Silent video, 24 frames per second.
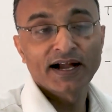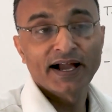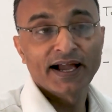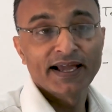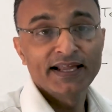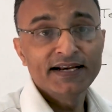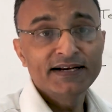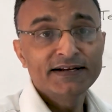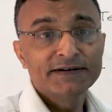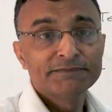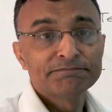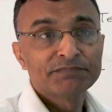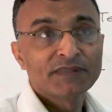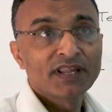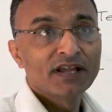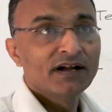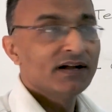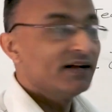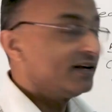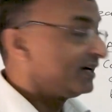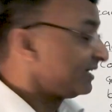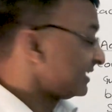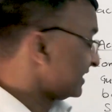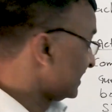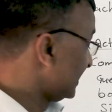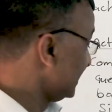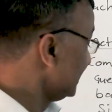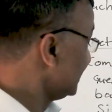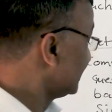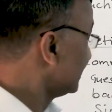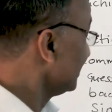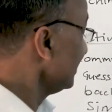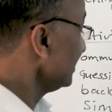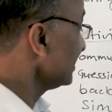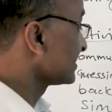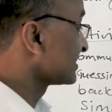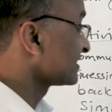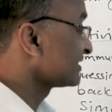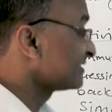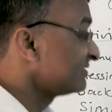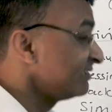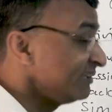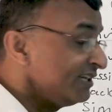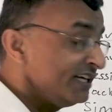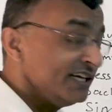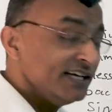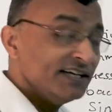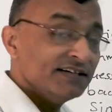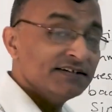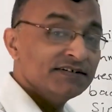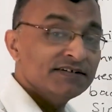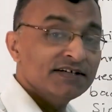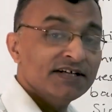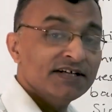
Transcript: and he drinks tea.